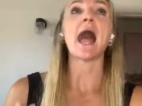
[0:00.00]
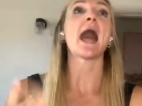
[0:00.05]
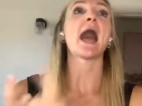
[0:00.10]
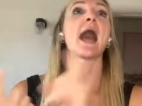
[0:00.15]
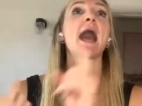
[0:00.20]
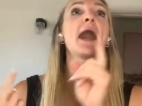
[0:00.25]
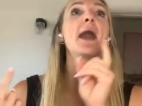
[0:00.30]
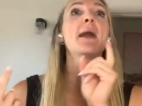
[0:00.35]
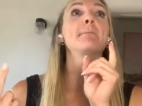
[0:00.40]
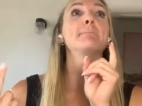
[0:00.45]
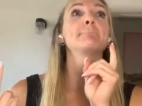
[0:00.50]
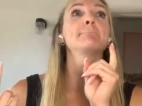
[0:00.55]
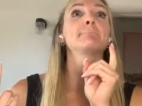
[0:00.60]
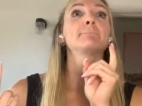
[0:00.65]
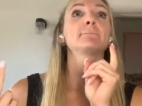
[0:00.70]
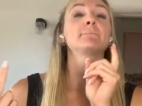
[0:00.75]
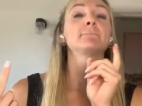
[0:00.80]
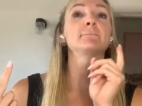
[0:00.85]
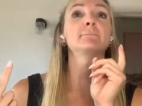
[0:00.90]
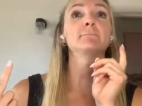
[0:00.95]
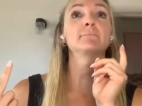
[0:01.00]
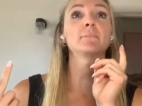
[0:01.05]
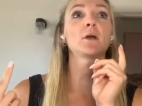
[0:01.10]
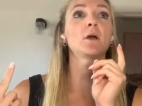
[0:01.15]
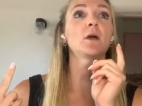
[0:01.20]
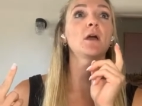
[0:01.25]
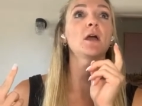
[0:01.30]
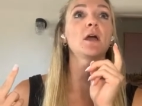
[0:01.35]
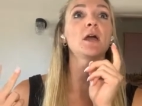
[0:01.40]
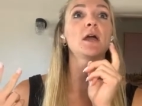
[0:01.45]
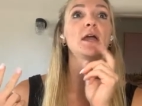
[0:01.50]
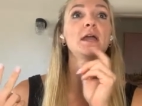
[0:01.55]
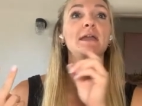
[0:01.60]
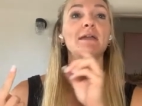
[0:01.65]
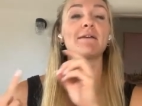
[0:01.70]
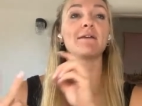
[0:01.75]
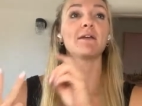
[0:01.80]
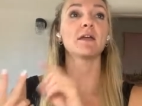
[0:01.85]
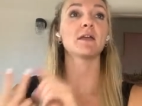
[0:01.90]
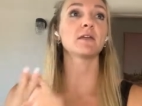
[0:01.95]
Um,
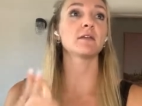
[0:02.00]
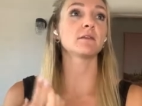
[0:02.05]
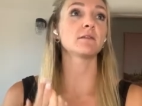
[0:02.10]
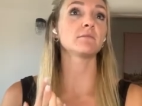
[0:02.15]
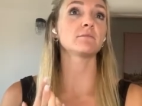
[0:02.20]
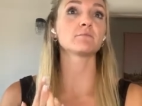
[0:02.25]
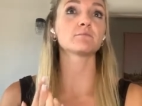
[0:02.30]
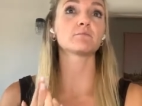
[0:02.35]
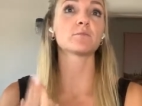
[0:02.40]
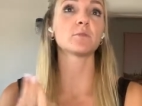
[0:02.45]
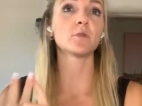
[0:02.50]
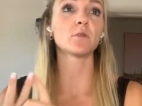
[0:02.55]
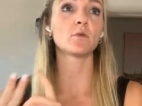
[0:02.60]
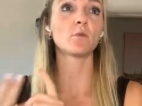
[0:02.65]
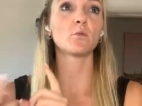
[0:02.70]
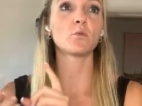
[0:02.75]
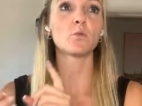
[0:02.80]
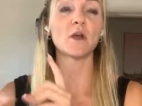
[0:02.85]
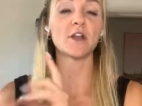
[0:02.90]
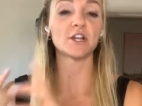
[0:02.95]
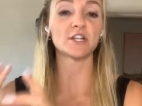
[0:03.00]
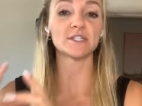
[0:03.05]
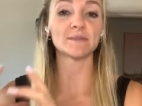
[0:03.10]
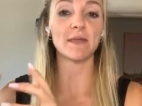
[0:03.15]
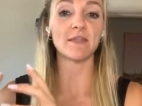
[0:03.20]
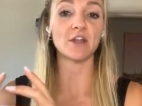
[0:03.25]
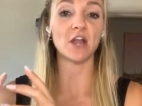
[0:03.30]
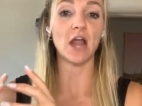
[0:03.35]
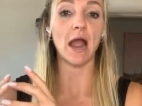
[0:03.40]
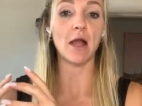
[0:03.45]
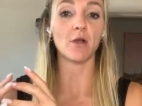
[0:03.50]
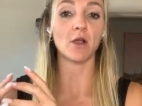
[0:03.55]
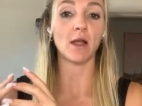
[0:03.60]
uh, what are some other